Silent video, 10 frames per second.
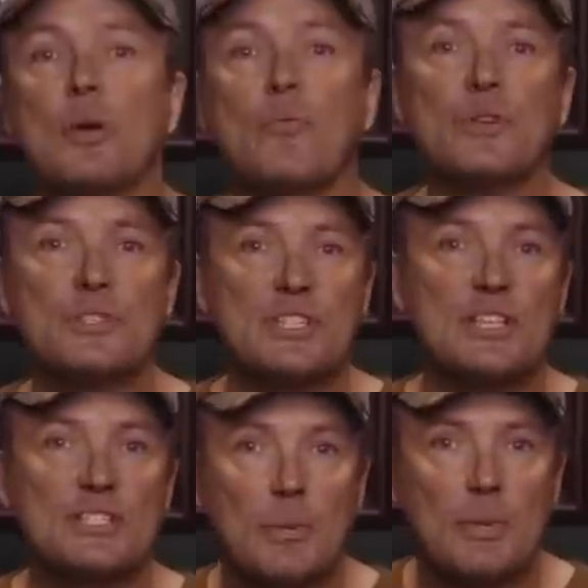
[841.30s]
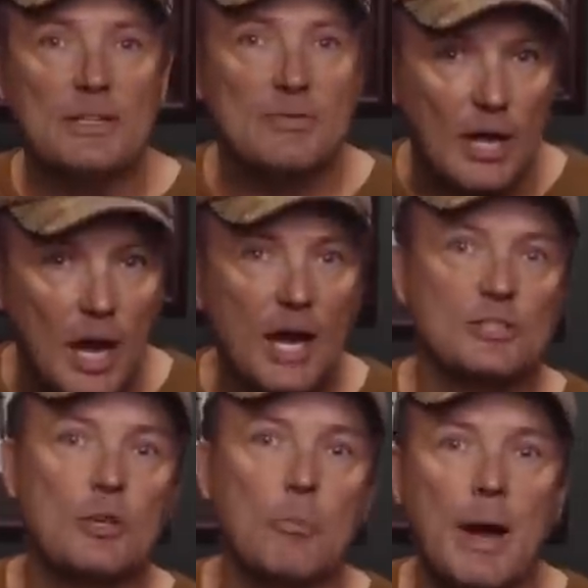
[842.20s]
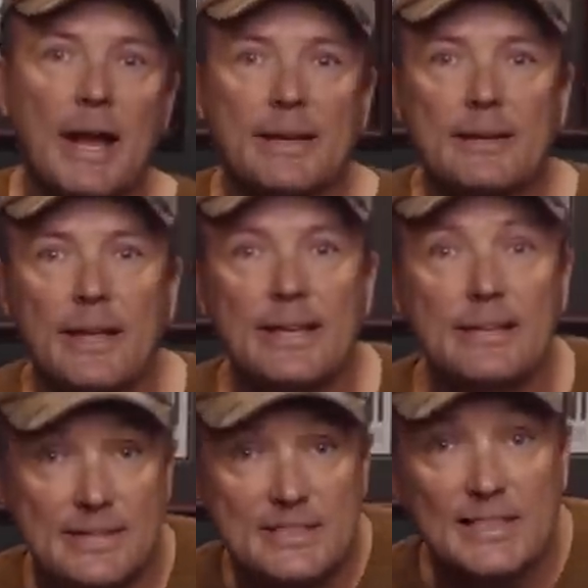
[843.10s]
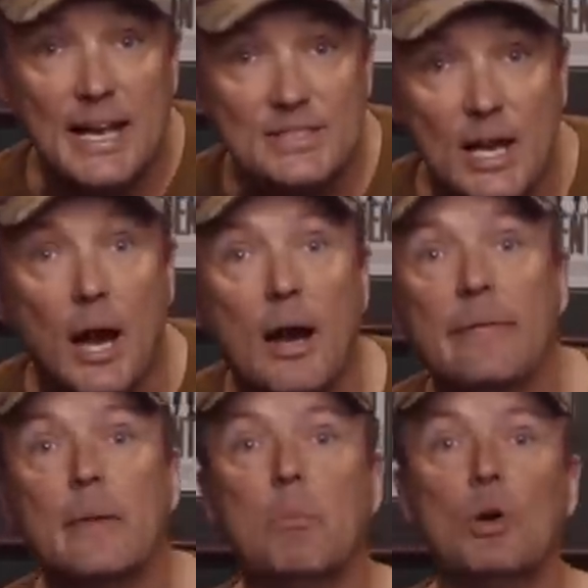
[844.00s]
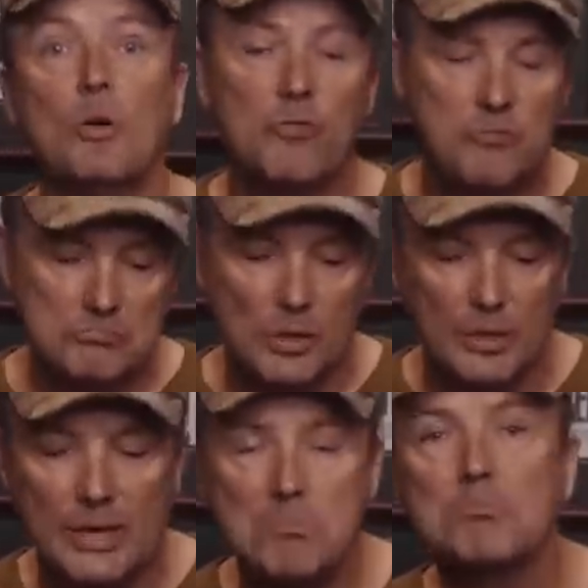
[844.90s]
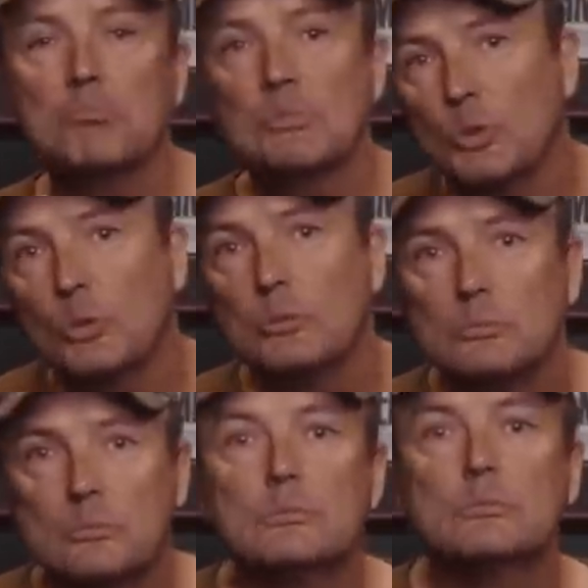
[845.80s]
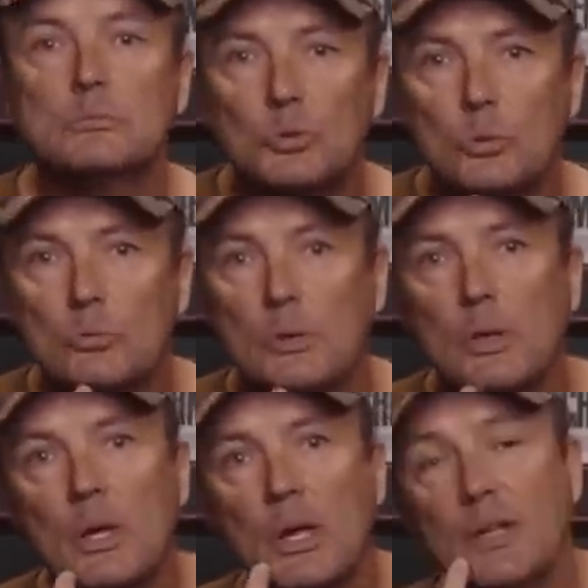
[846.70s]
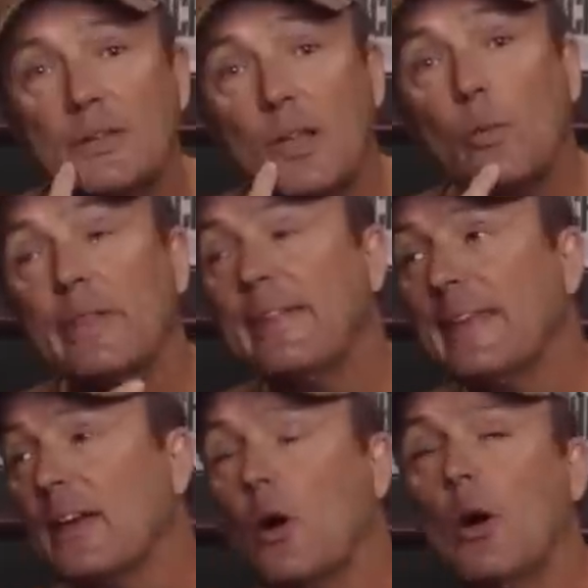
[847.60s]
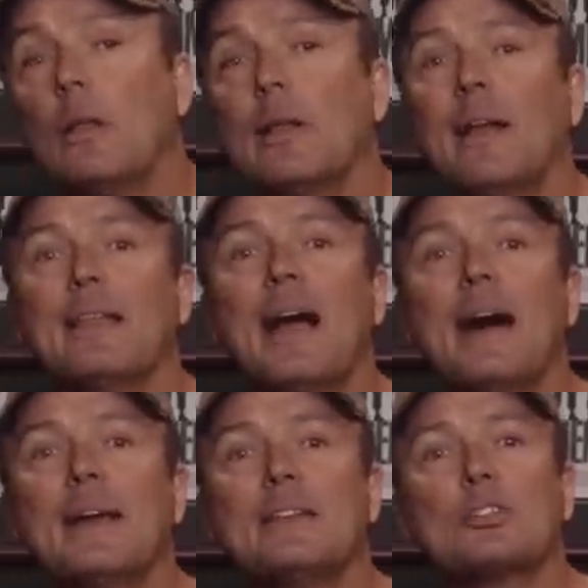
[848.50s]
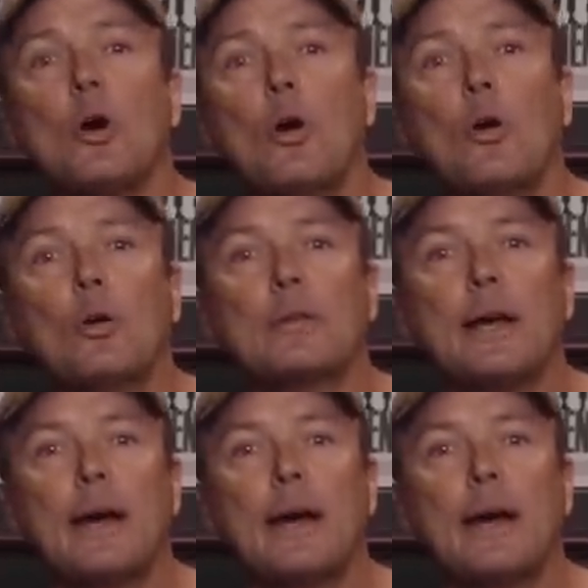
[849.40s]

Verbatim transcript: so if you see somebody's Oscar Mike, he, this guy is on the move. Okay, cool, cool. Another one that they call a lot is called,